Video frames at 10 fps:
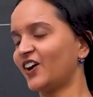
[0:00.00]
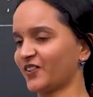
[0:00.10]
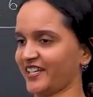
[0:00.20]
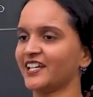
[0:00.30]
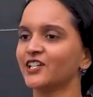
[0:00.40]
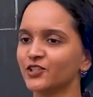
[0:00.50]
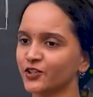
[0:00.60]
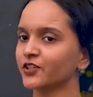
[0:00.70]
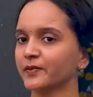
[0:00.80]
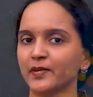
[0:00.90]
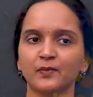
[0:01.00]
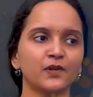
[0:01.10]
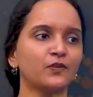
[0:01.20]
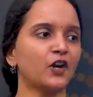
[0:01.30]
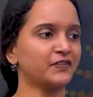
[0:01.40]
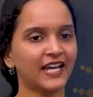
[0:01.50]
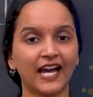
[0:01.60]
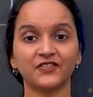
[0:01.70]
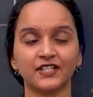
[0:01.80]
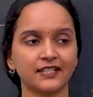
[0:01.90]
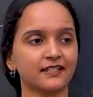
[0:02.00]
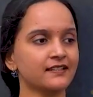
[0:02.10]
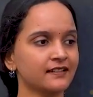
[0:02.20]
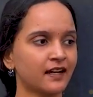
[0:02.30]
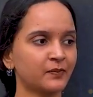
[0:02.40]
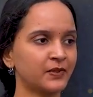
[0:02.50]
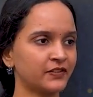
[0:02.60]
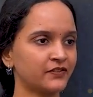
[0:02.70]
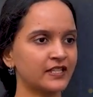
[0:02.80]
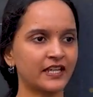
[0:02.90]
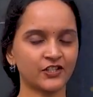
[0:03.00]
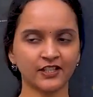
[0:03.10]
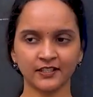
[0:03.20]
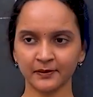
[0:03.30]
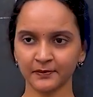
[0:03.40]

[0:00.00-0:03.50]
Okay. Do you remember what we have discussed in our previous session?